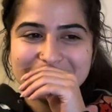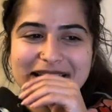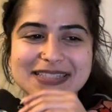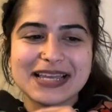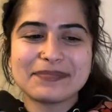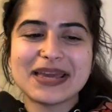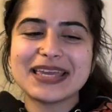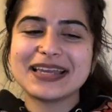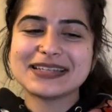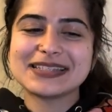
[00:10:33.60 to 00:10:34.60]
It's like
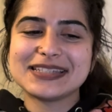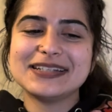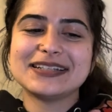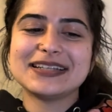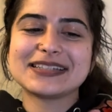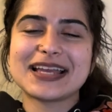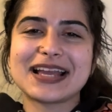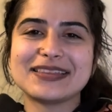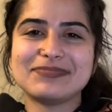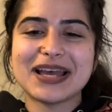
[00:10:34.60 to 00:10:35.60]
making a series.
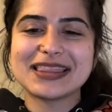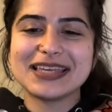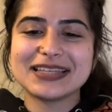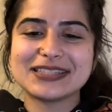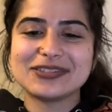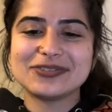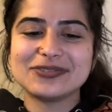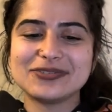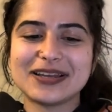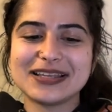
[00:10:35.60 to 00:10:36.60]
Like, my thing
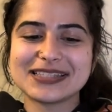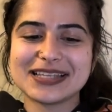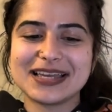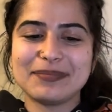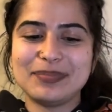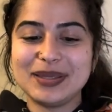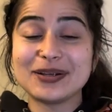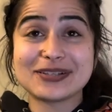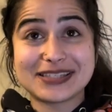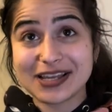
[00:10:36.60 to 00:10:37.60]
too is like, be
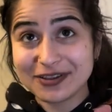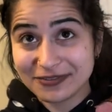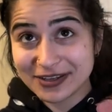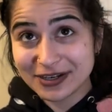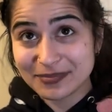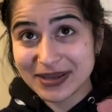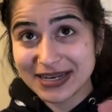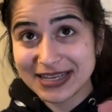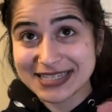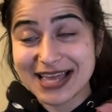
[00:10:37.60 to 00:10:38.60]
yourself in your
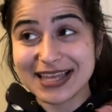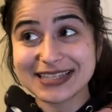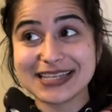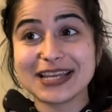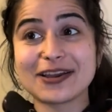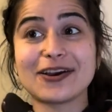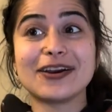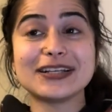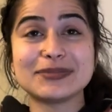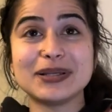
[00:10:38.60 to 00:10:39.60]
paintings. I like to
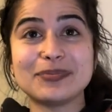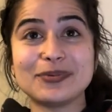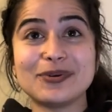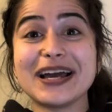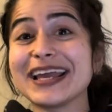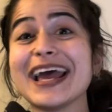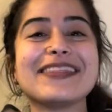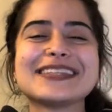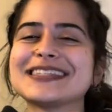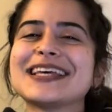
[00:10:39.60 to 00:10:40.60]
encourage people. Again,
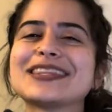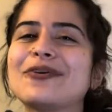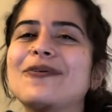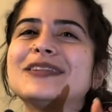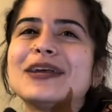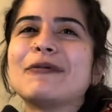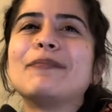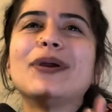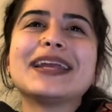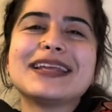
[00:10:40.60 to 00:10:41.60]
this is like the whole thing with
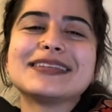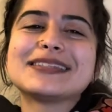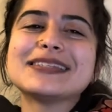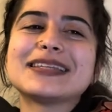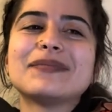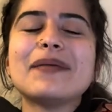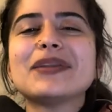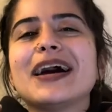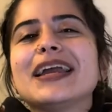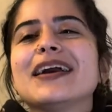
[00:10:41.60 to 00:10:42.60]
breaking the system. I'm
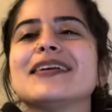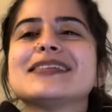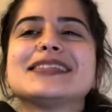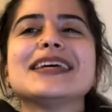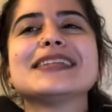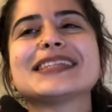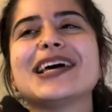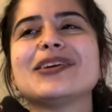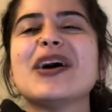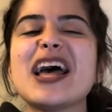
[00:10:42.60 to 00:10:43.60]
not here to sit and
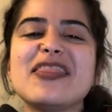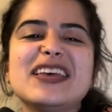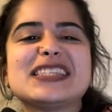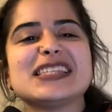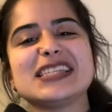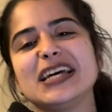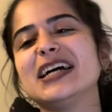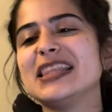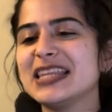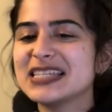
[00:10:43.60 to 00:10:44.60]
tell you this is
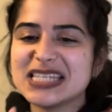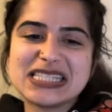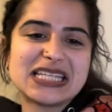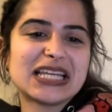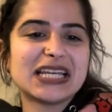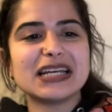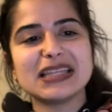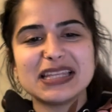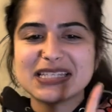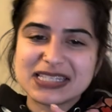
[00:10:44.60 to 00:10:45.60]
good, this isn't
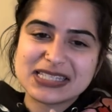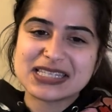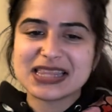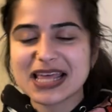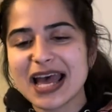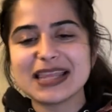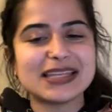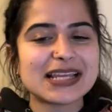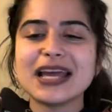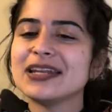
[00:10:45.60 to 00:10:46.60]
good, this isn't that.
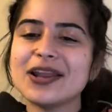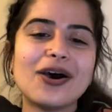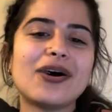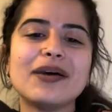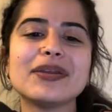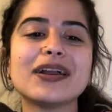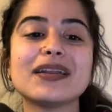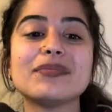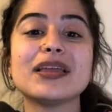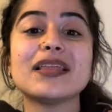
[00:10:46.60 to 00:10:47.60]
No, I'm here
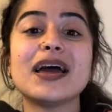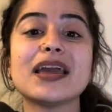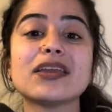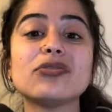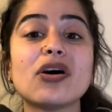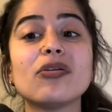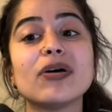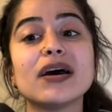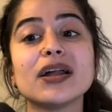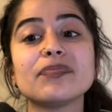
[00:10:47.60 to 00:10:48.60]
to be like, you know
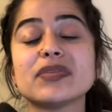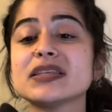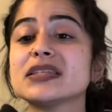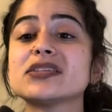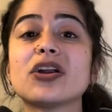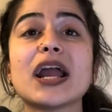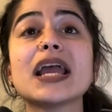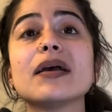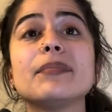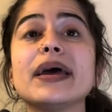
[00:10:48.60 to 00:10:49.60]
what, this is
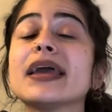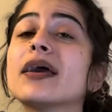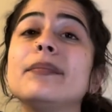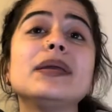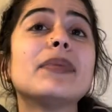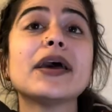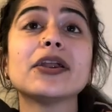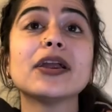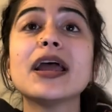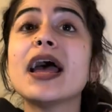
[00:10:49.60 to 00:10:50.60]
great, but it could be
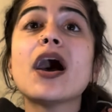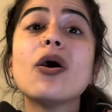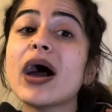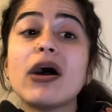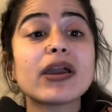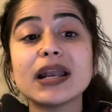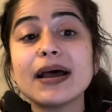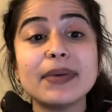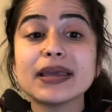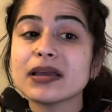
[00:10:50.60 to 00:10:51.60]
better. Oh, how can I
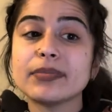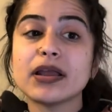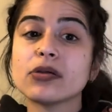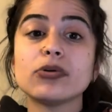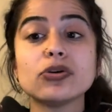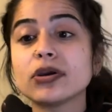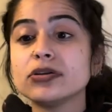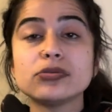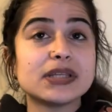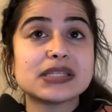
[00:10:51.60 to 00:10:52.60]
make it better? Well, you could
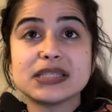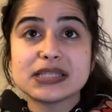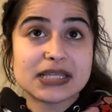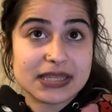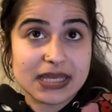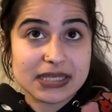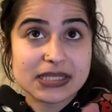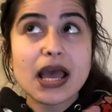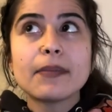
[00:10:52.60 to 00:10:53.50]
do this, this, and this.